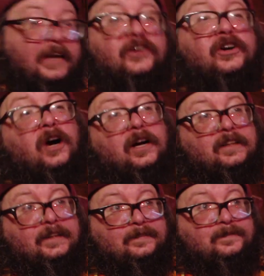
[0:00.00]

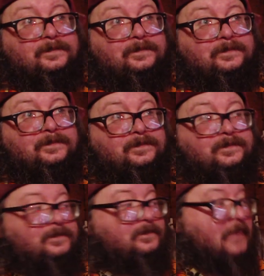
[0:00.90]
Gauntlet.
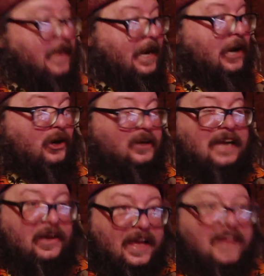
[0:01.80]
There. Now
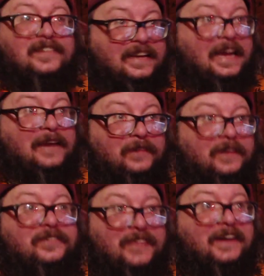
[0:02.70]
that's a game
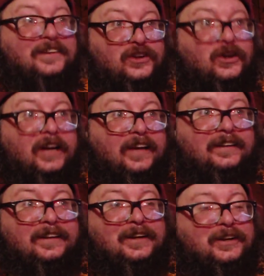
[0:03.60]
that, that is good on
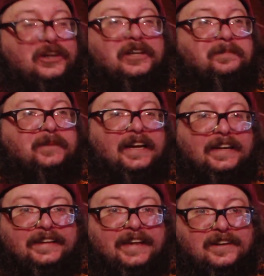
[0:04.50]
good to play on
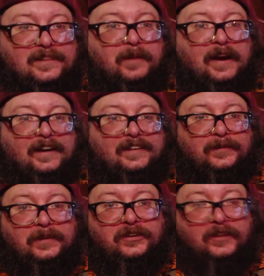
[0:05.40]
the Xbox,
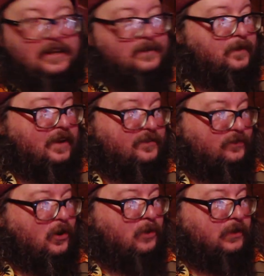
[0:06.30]
original Xbox.
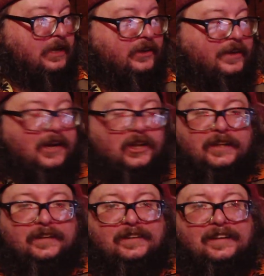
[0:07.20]
Four player Gauntlet.
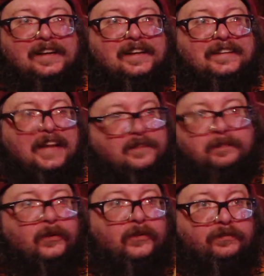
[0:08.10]
That's
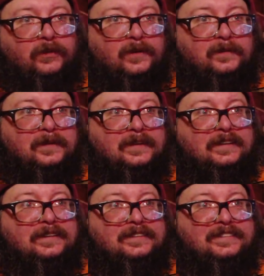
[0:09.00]
beautiful.
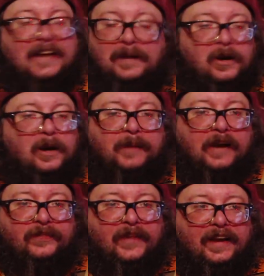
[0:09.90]
I'm all about
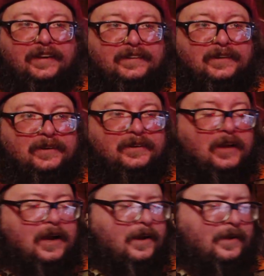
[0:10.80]
that.
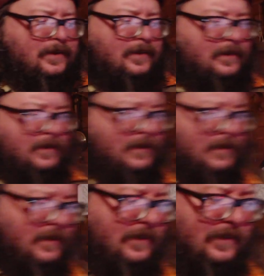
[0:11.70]
Ugh.
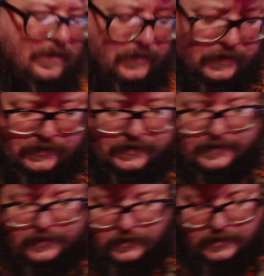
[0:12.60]
We're doing
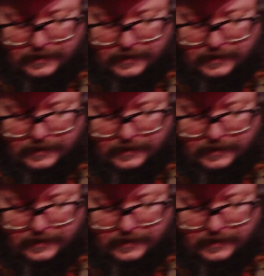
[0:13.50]
so good.